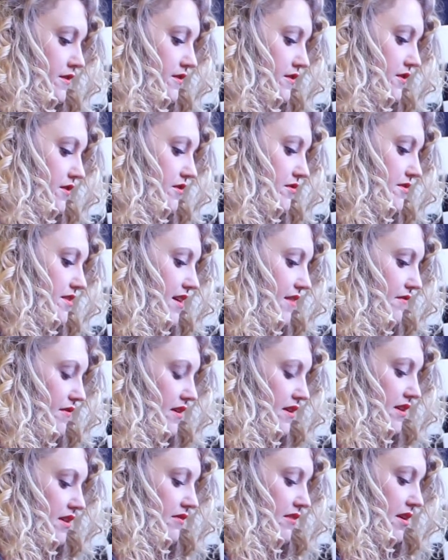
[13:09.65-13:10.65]
So you
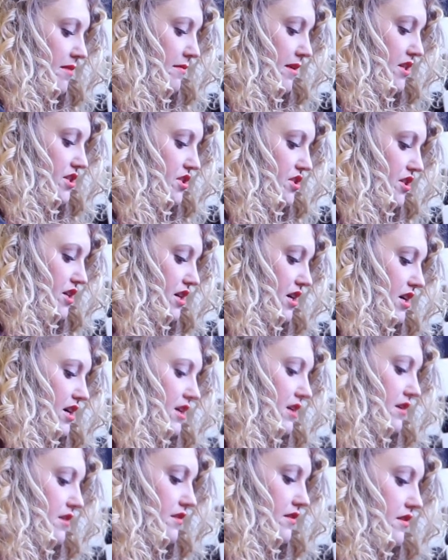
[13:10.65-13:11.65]
definitely want to make
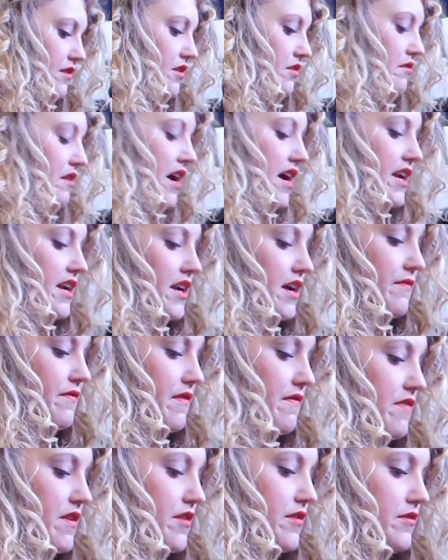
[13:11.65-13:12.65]
sure you add enough
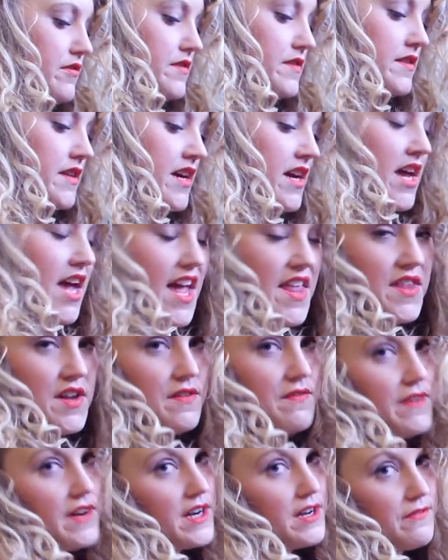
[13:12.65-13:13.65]
of those. And
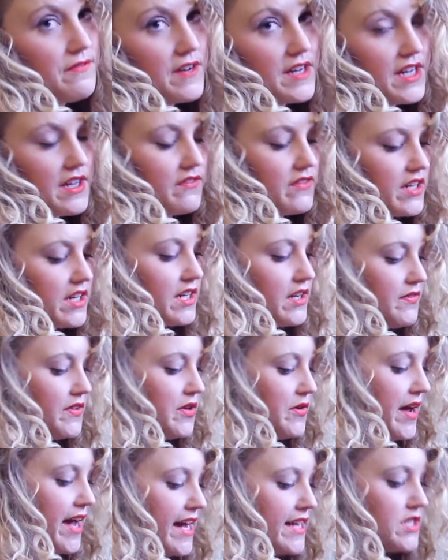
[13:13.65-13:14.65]
they're very forgiving. If
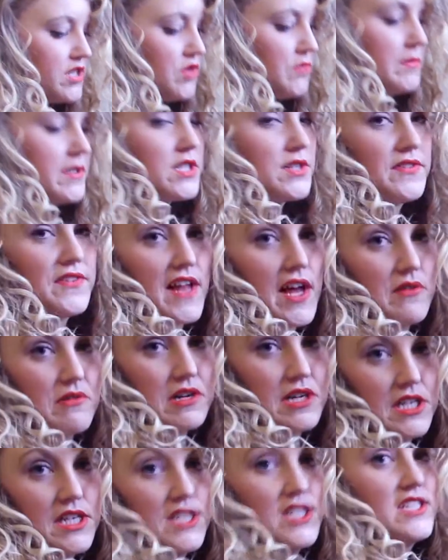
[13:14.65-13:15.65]
you add too much
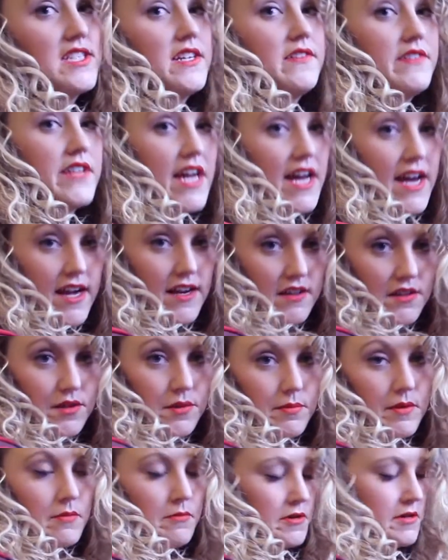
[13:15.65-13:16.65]
flour, you just have to add a little
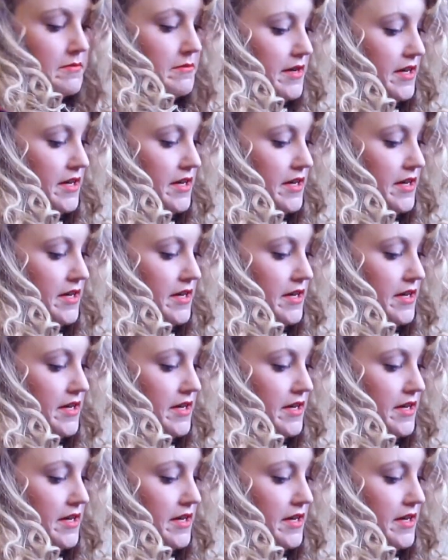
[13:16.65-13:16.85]
bit more